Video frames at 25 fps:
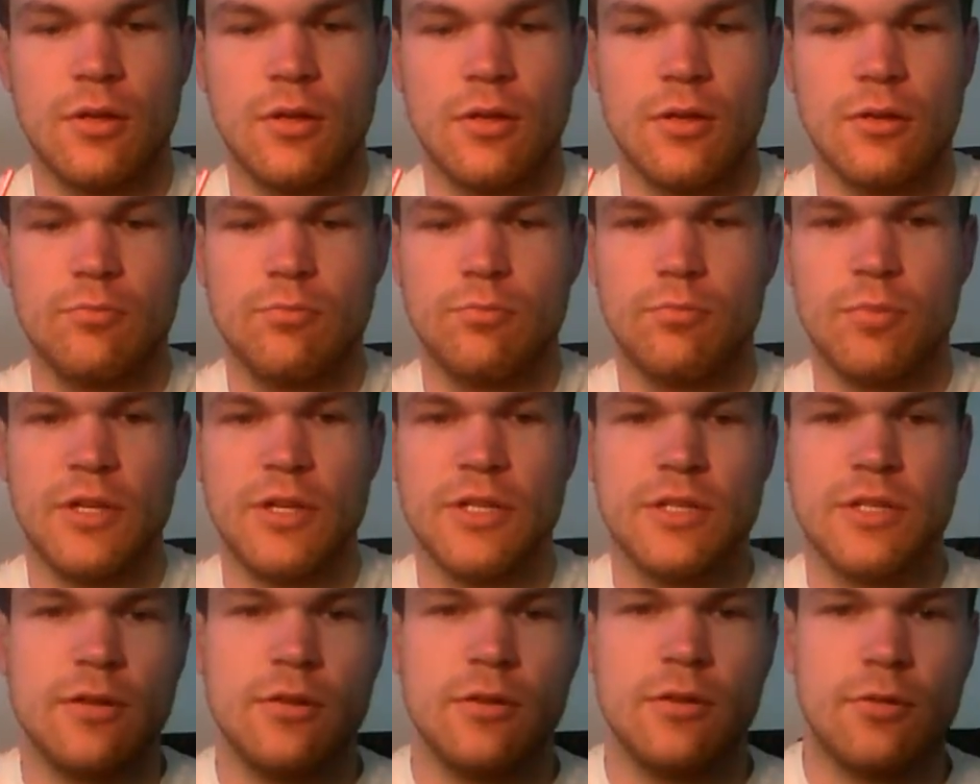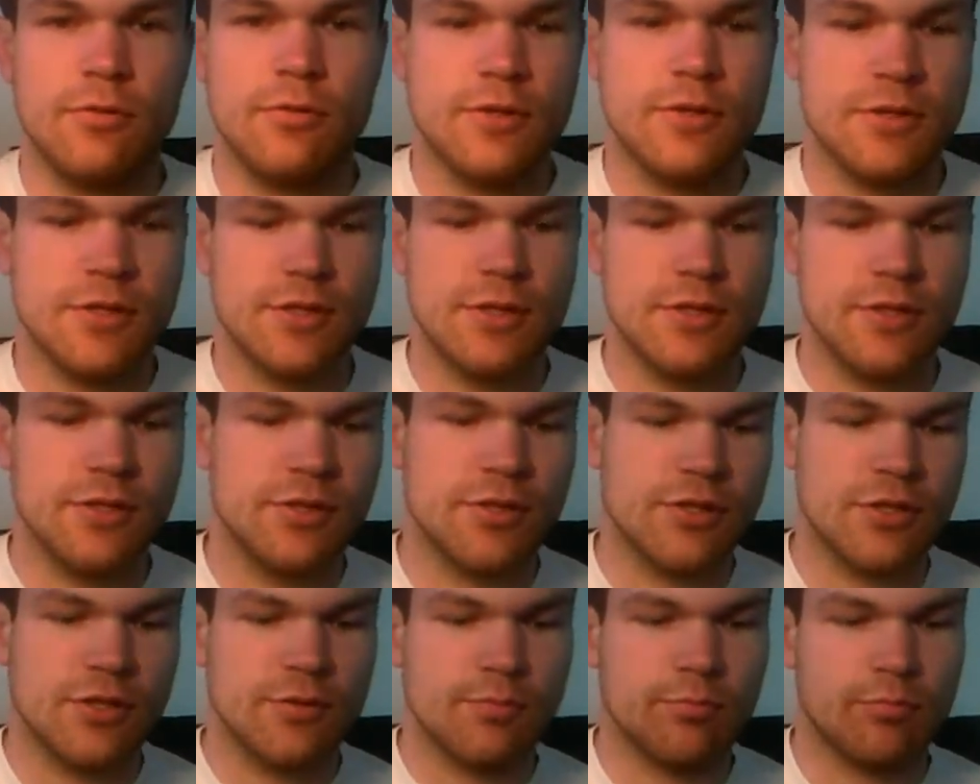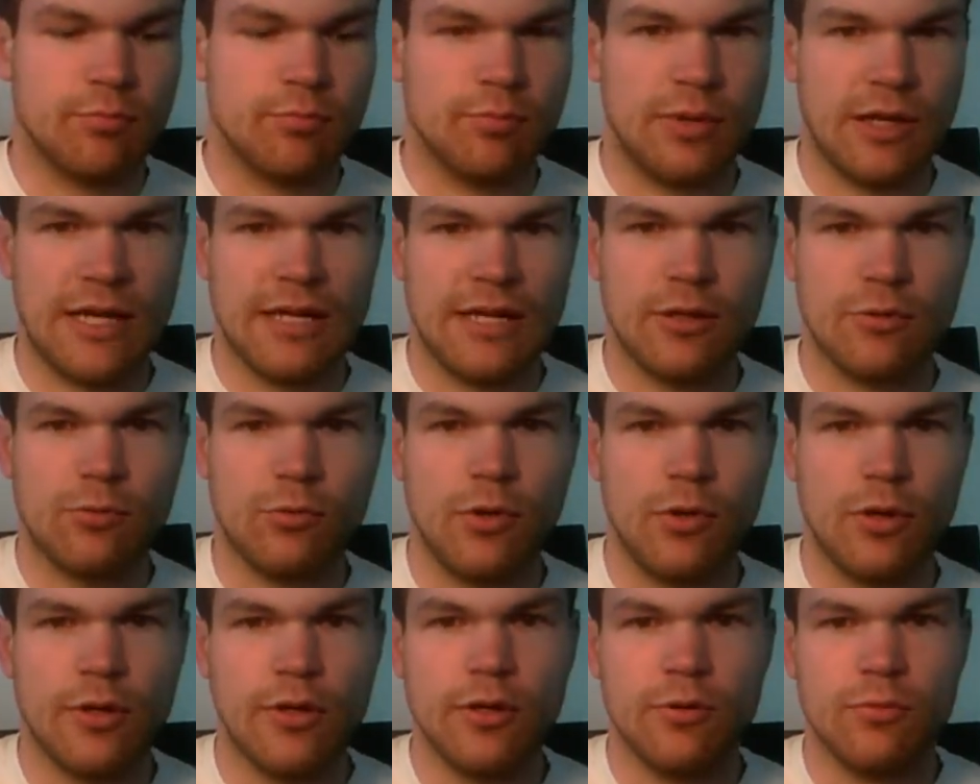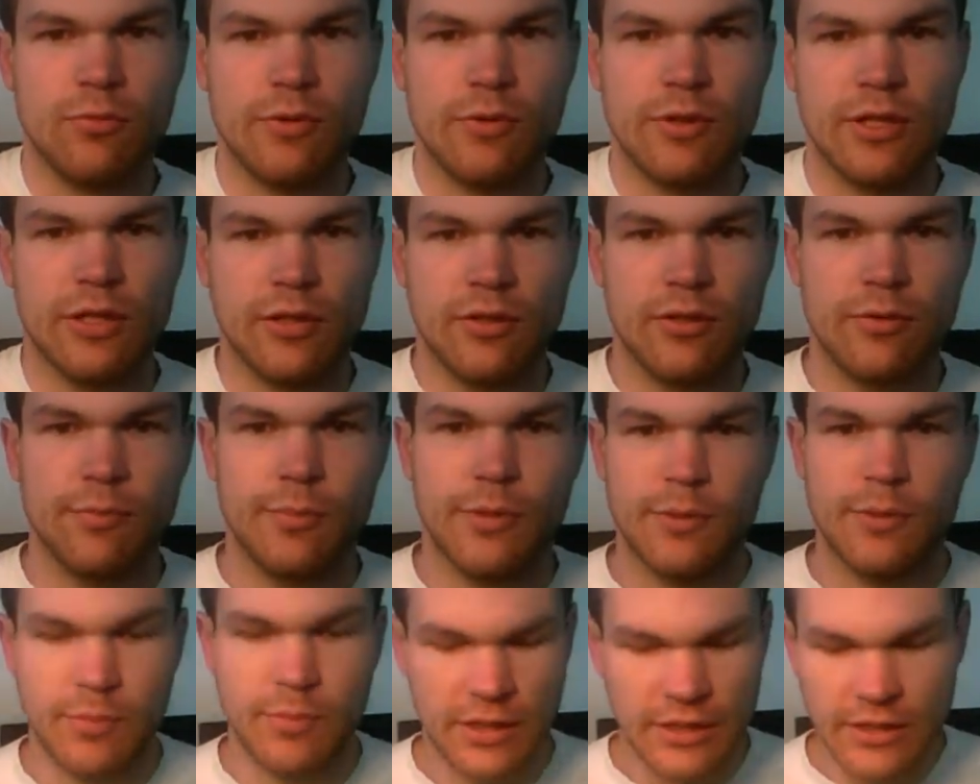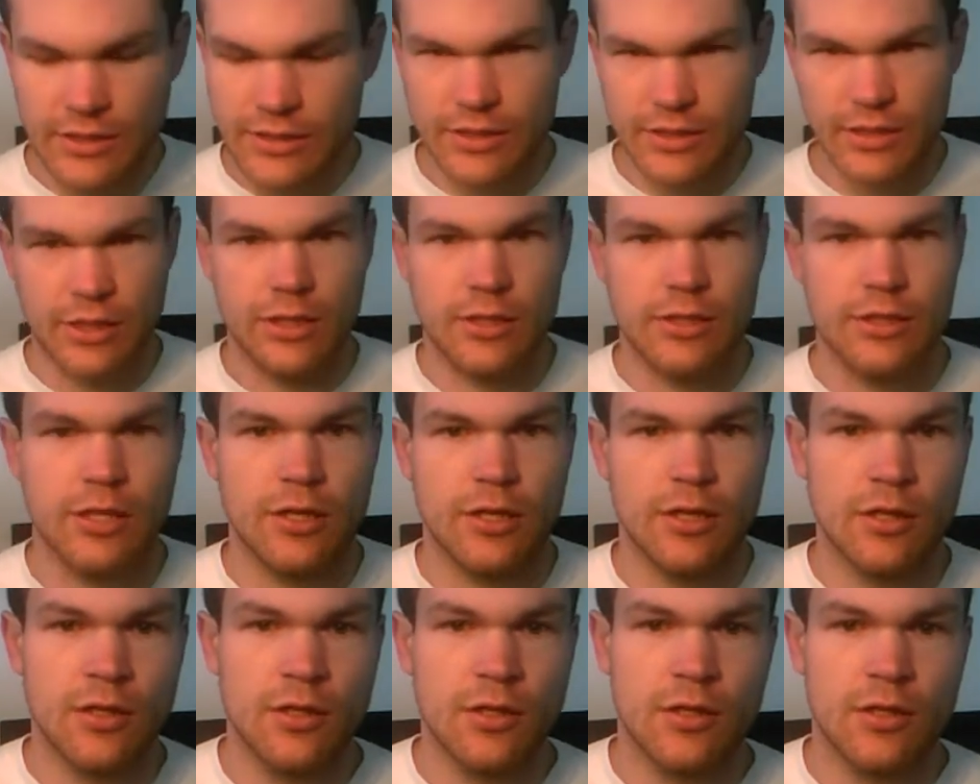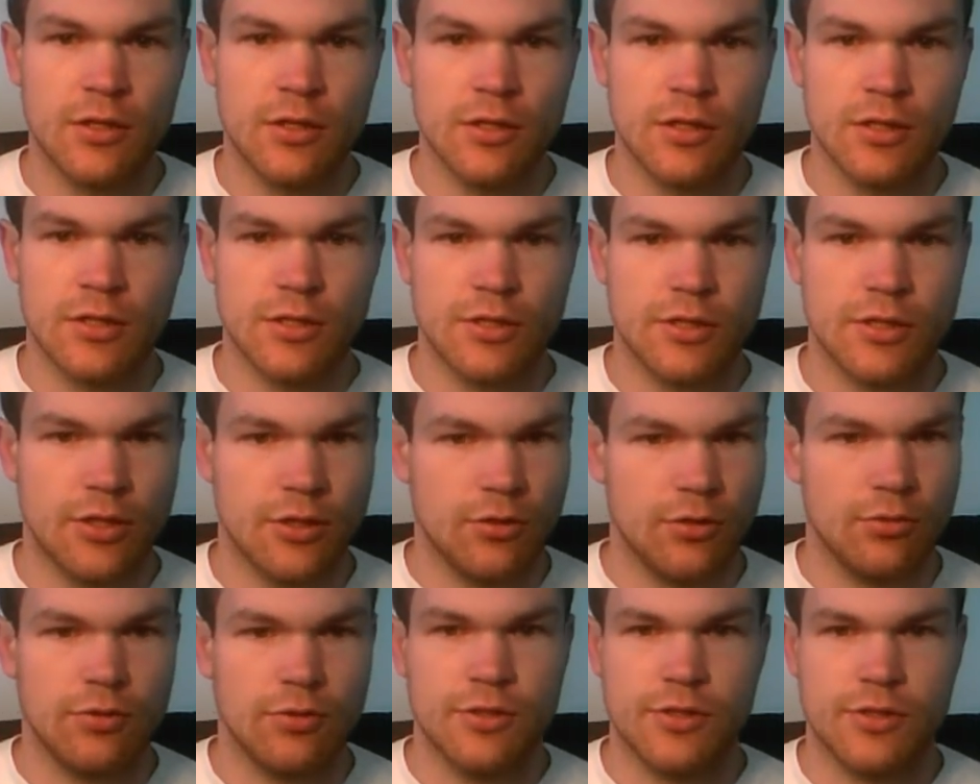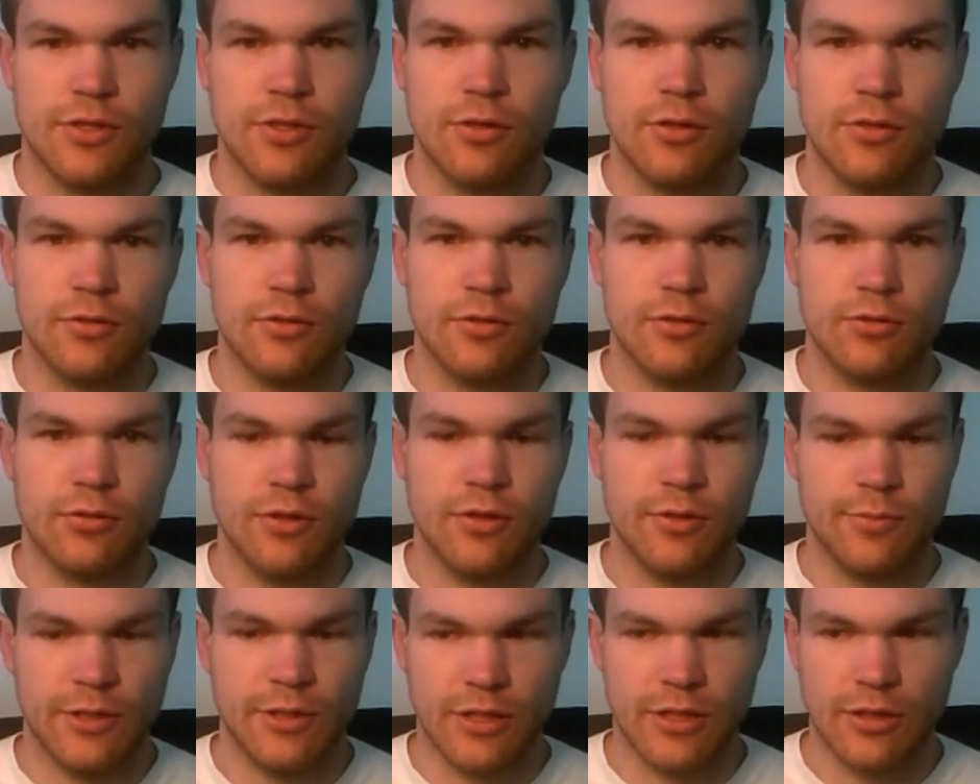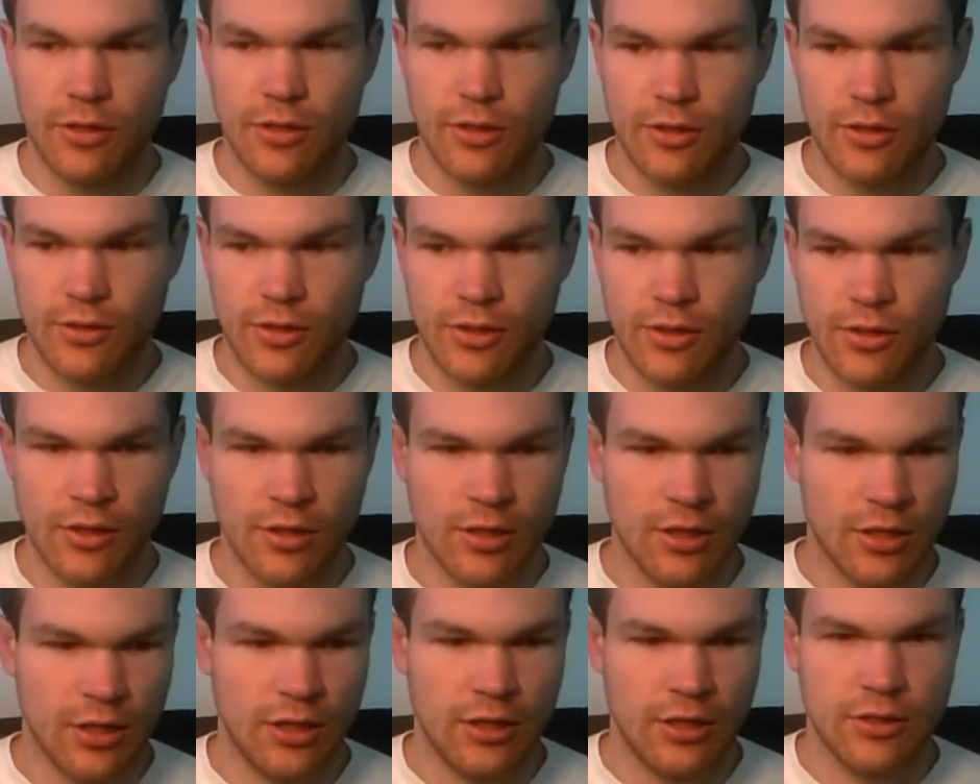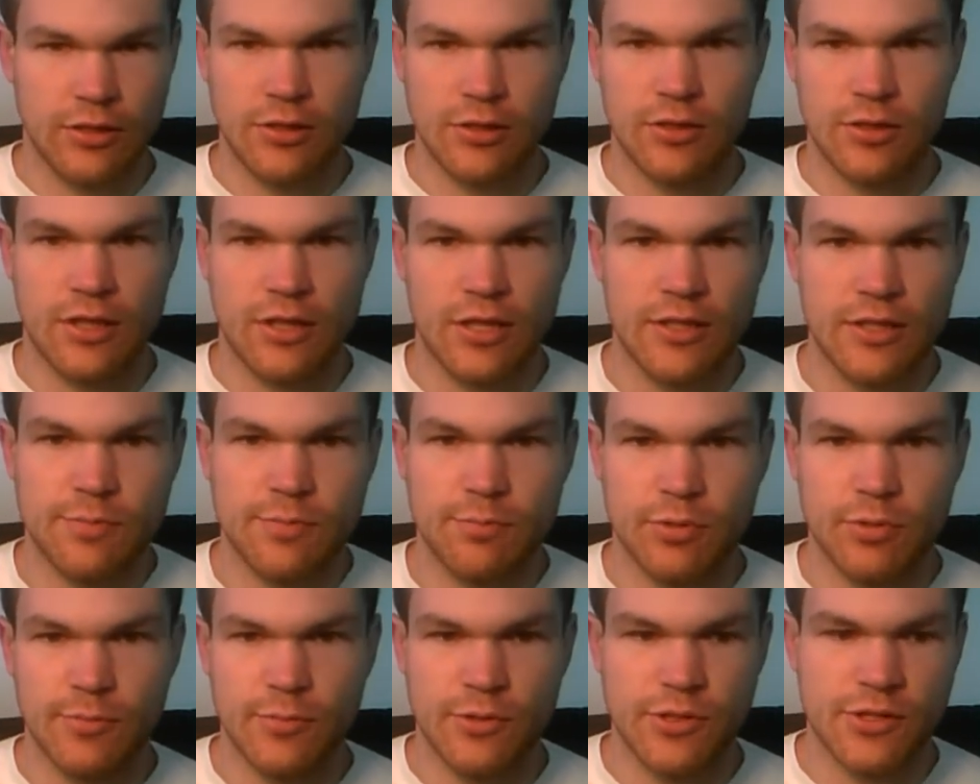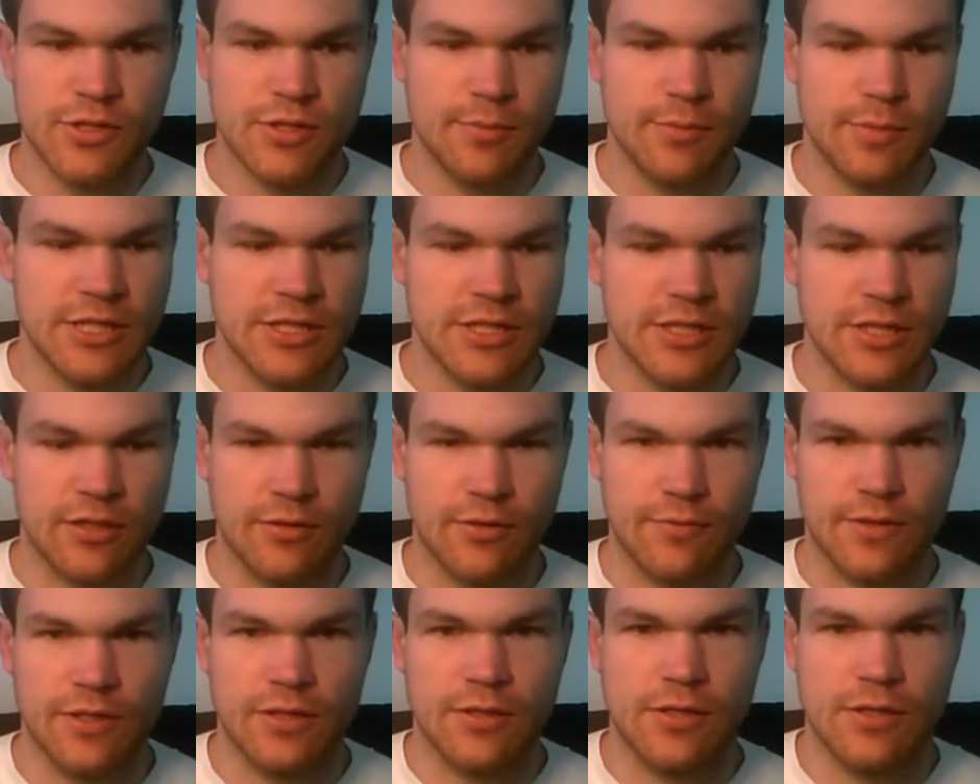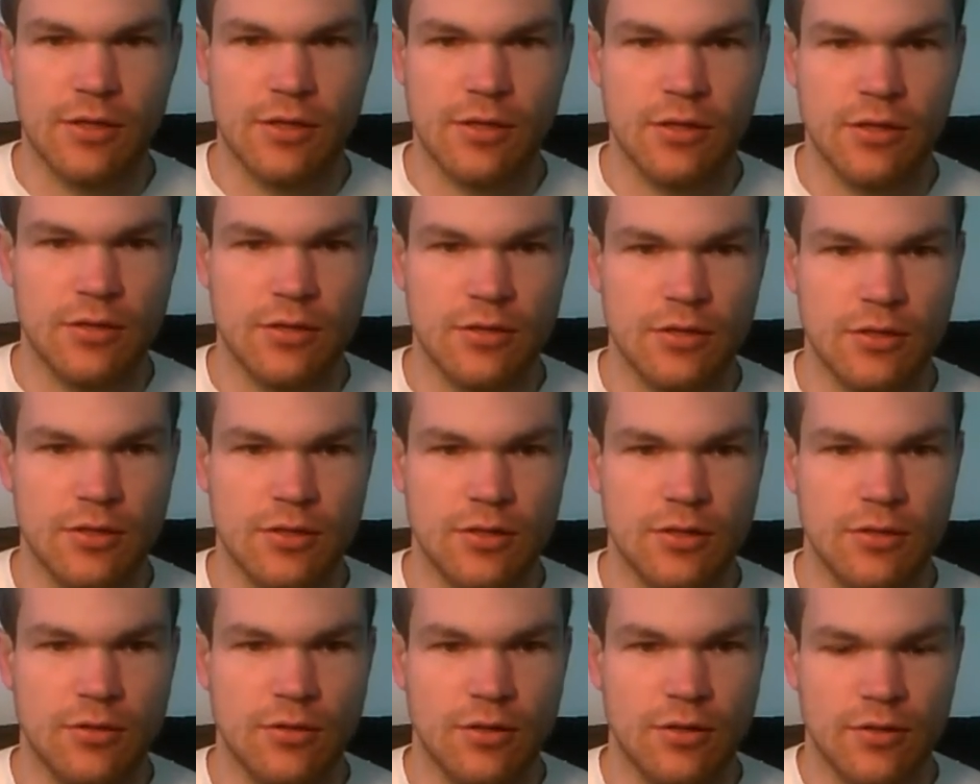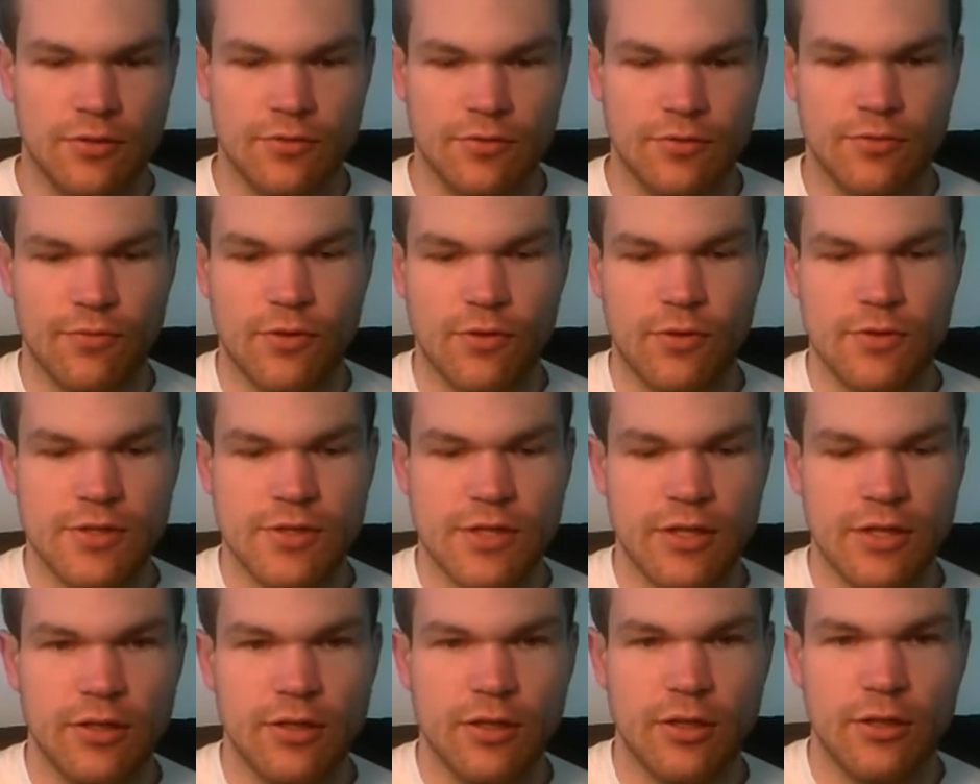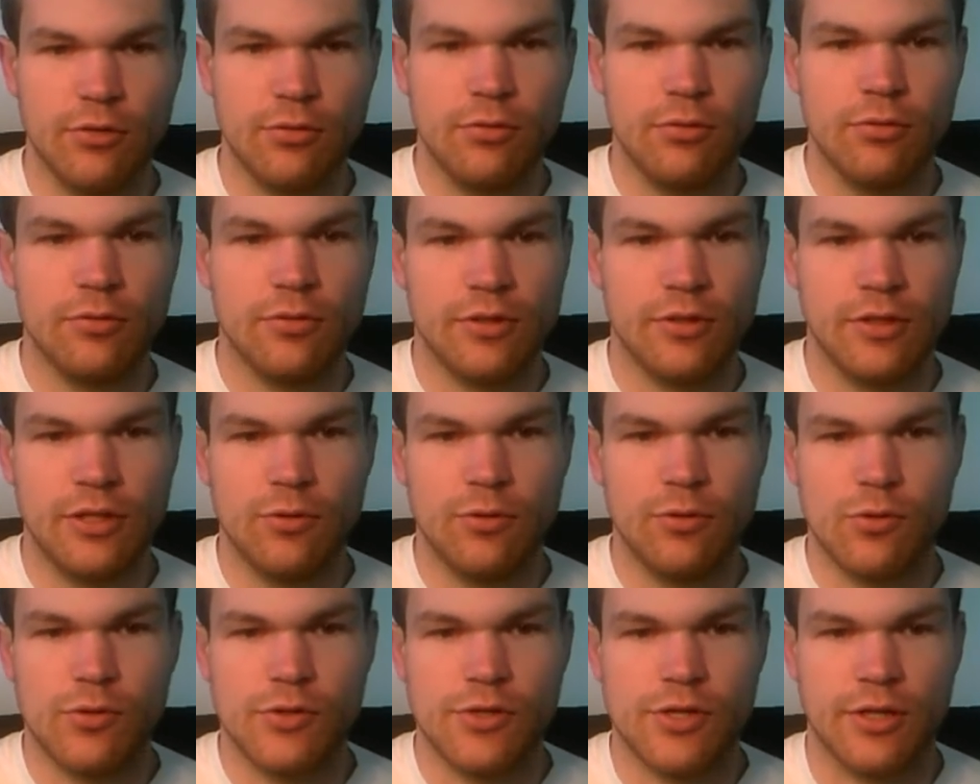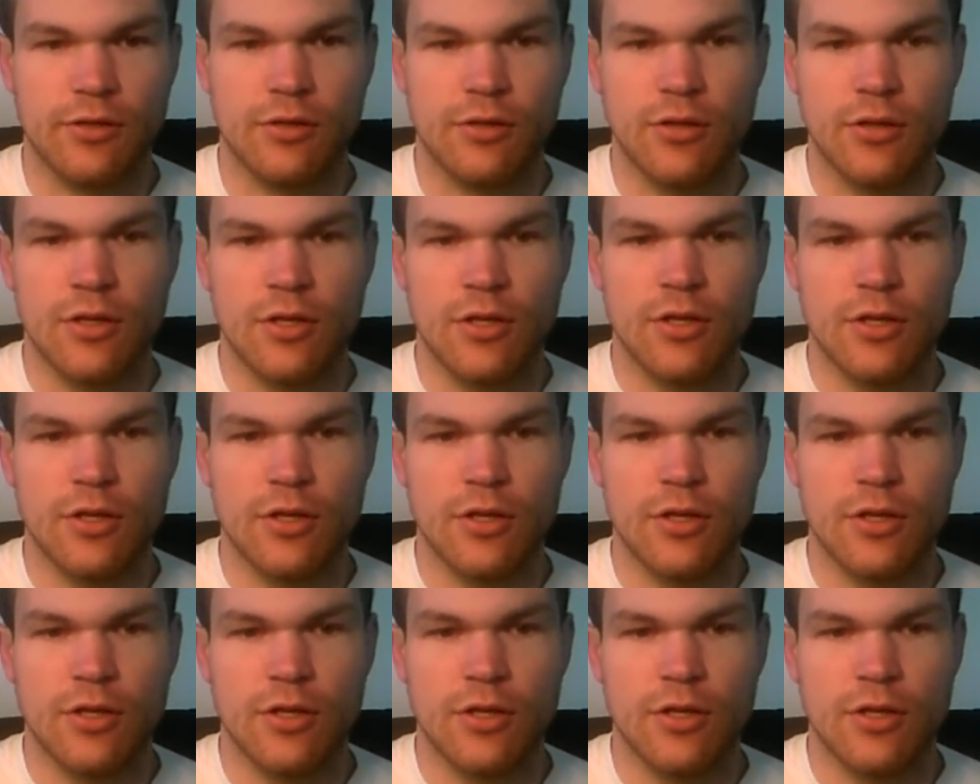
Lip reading: And basically all this is just black water with a little bit of paint in it. So it's not incredibly hard, and that's pretty much the basic of it, as far as I know, ink washing.